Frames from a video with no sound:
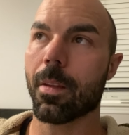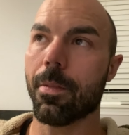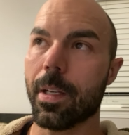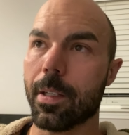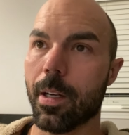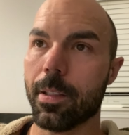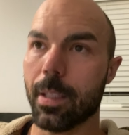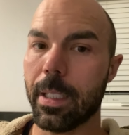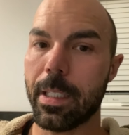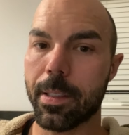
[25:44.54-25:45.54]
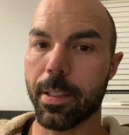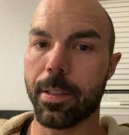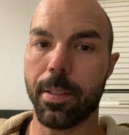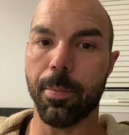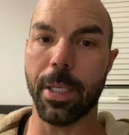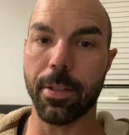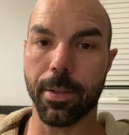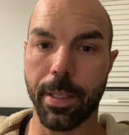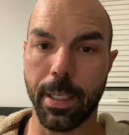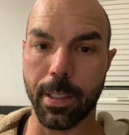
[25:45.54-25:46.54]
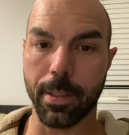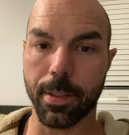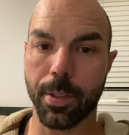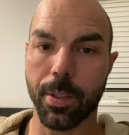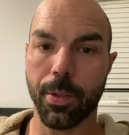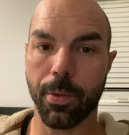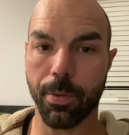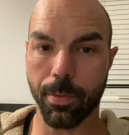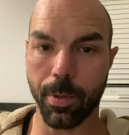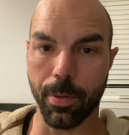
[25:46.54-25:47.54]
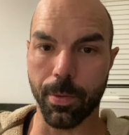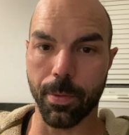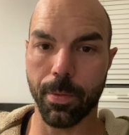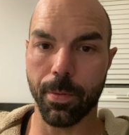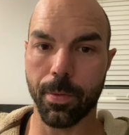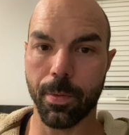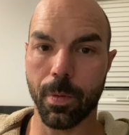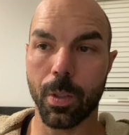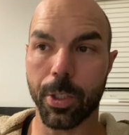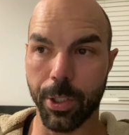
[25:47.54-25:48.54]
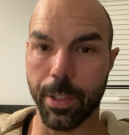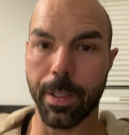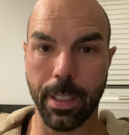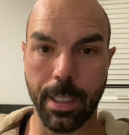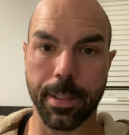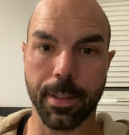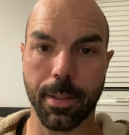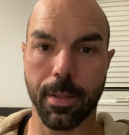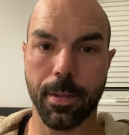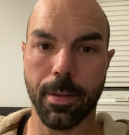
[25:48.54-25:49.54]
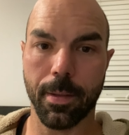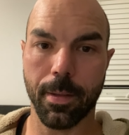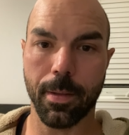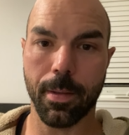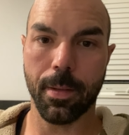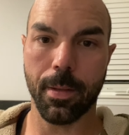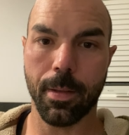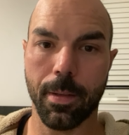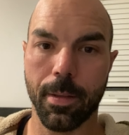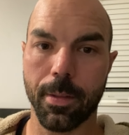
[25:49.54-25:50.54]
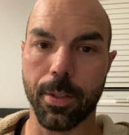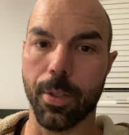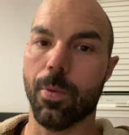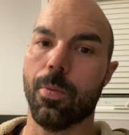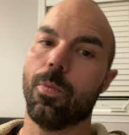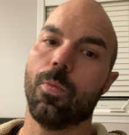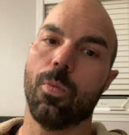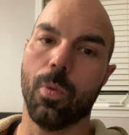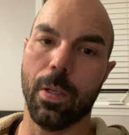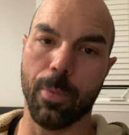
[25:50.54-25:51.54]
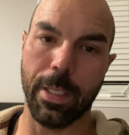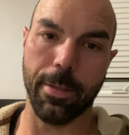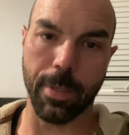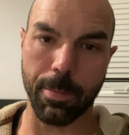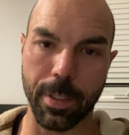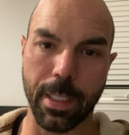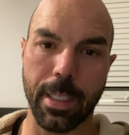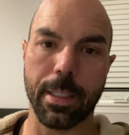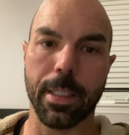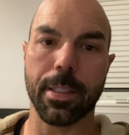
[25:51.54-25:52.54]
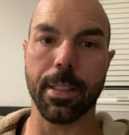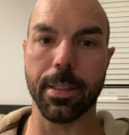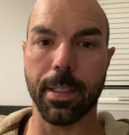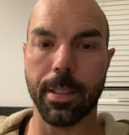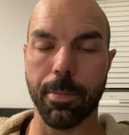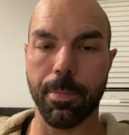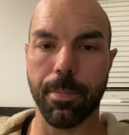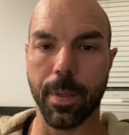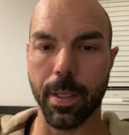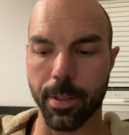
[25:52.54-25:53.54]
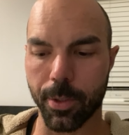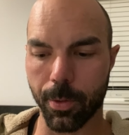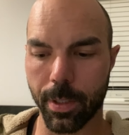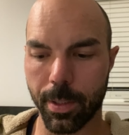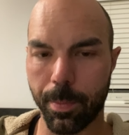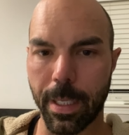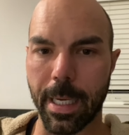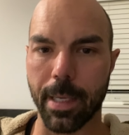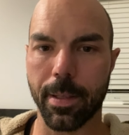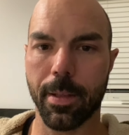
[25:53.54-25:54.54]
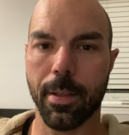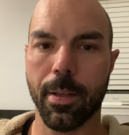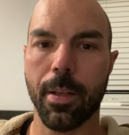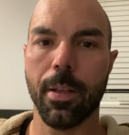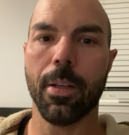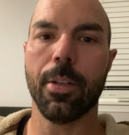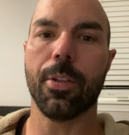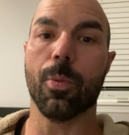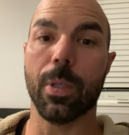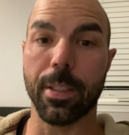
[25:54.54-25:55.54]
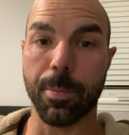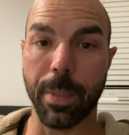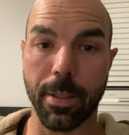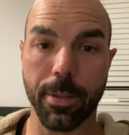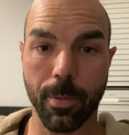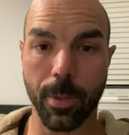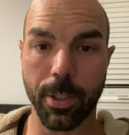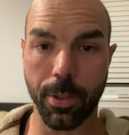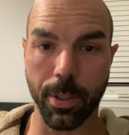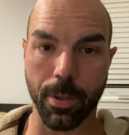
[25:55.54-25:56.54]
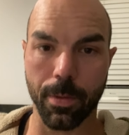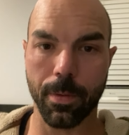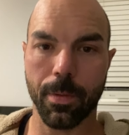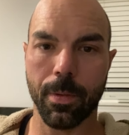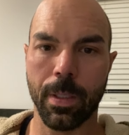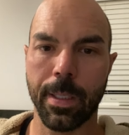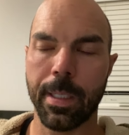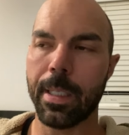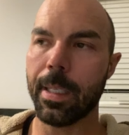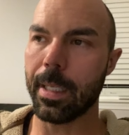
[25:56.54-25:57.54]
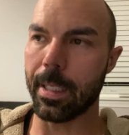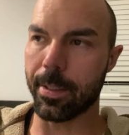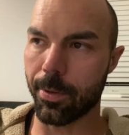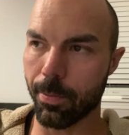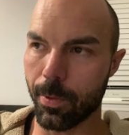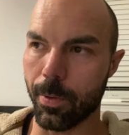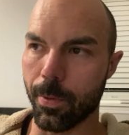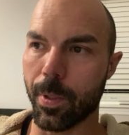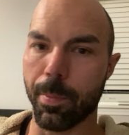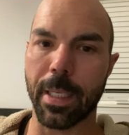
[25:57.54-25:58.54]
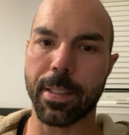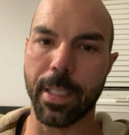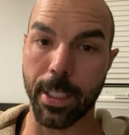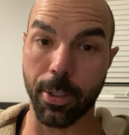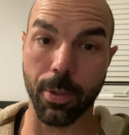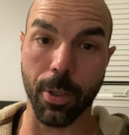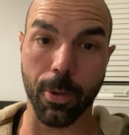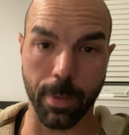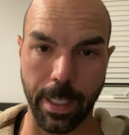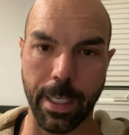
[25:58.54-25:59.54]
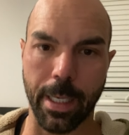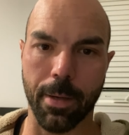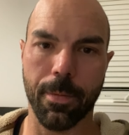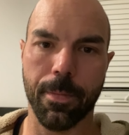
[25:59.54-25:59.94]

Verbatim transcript: that God leads us to better things through good things. So, one way of representing this is that the, the shortest path to what is better than what you know is through the best thing you know right now.